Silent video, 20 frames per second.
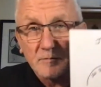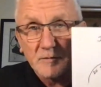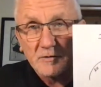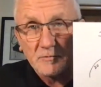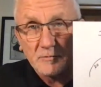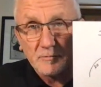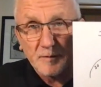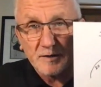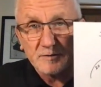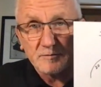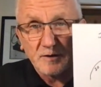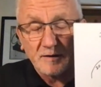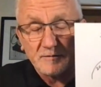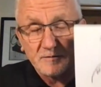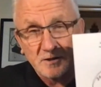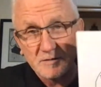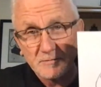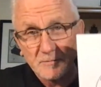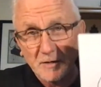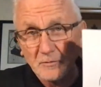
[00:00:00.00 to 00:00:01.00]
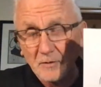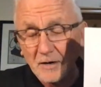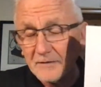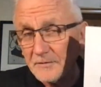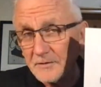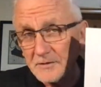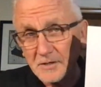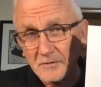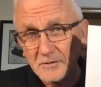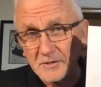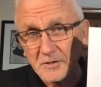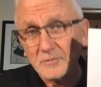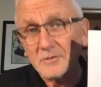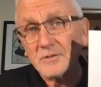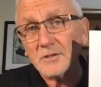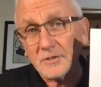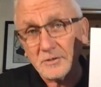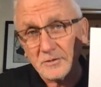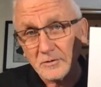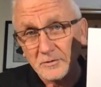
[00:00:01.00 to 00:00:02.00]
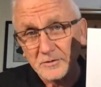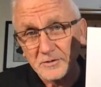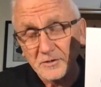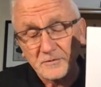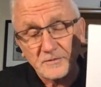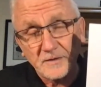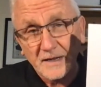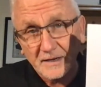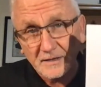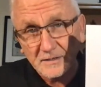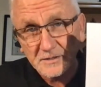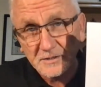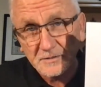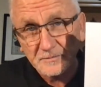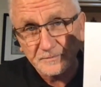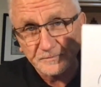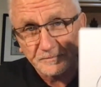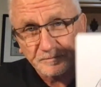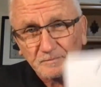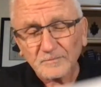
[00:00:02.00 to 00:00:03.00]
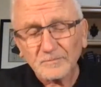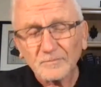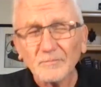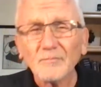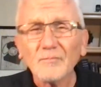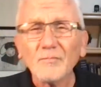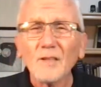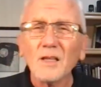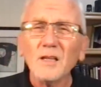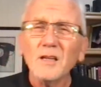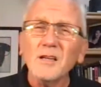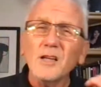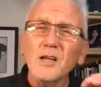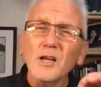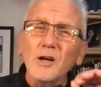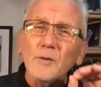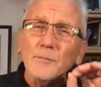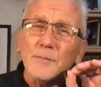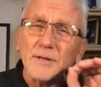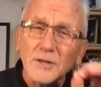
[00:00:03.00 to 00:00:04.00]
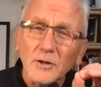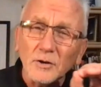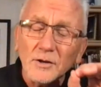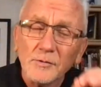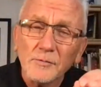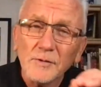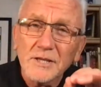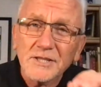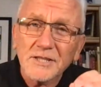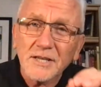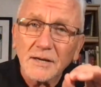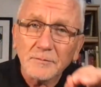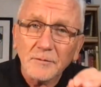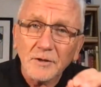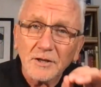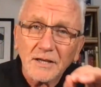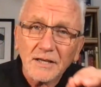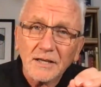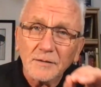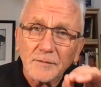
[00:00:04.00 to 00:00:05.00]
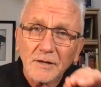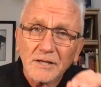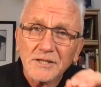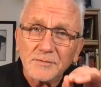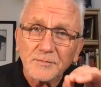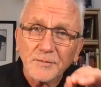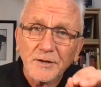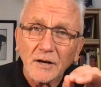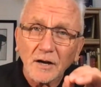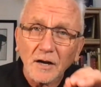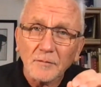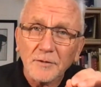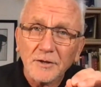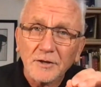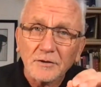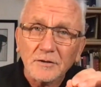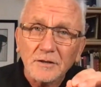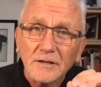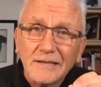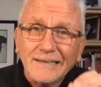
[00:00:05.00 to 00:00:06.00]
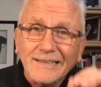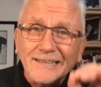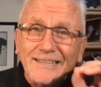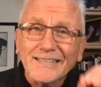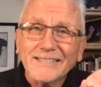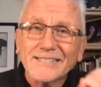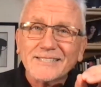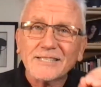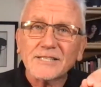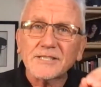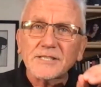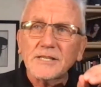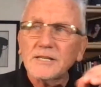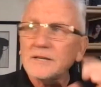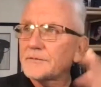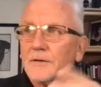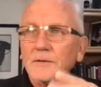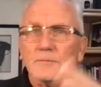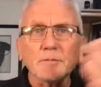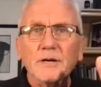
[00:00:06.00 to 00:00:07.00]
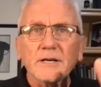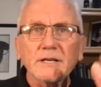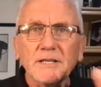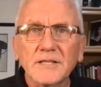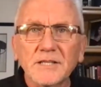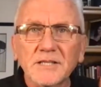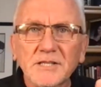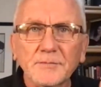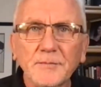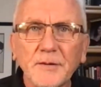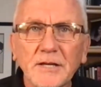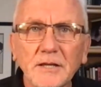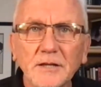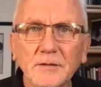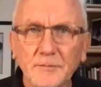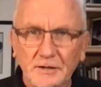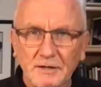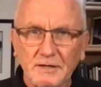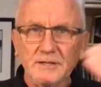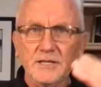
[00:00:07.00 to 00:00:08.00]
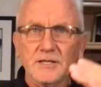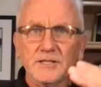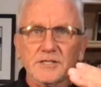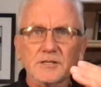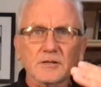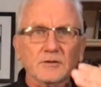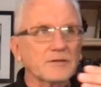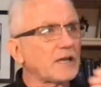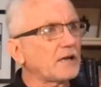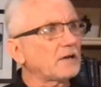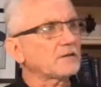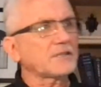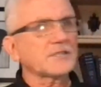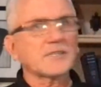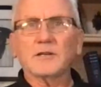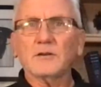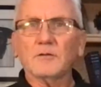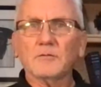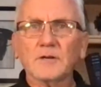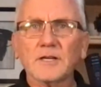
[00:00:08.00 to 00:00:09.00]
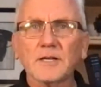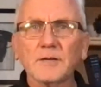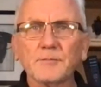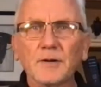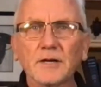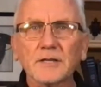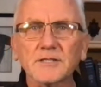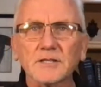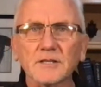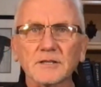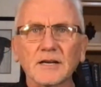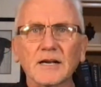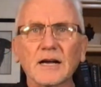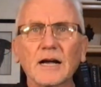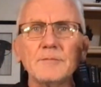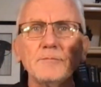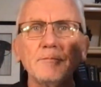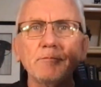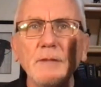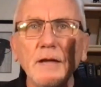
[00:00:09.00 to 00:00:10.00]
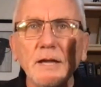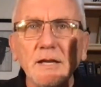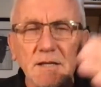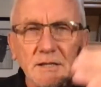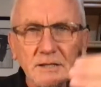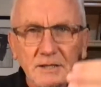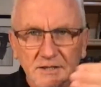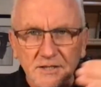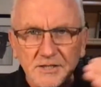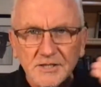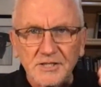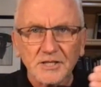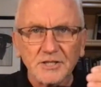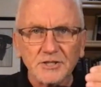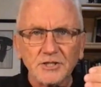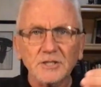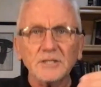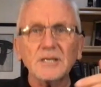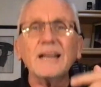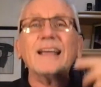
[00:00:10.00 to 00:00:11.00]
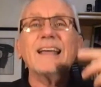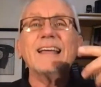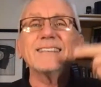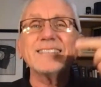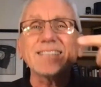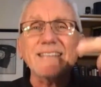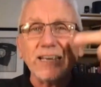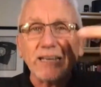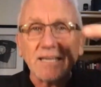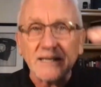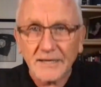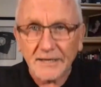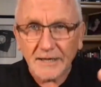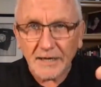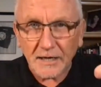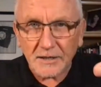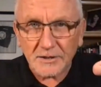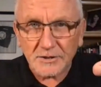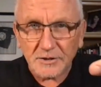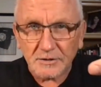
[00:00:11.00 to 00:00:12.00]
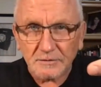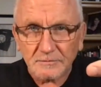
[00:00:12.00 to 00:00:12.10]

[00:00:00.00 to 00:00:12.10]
when I drive because my wife is always going, you're going too fast. But the only reason I'm looking at my speedometer is to see if I'm breaking the speed limit. I need to slow down because I don't want to get busted. I'm making a decision and taking an action.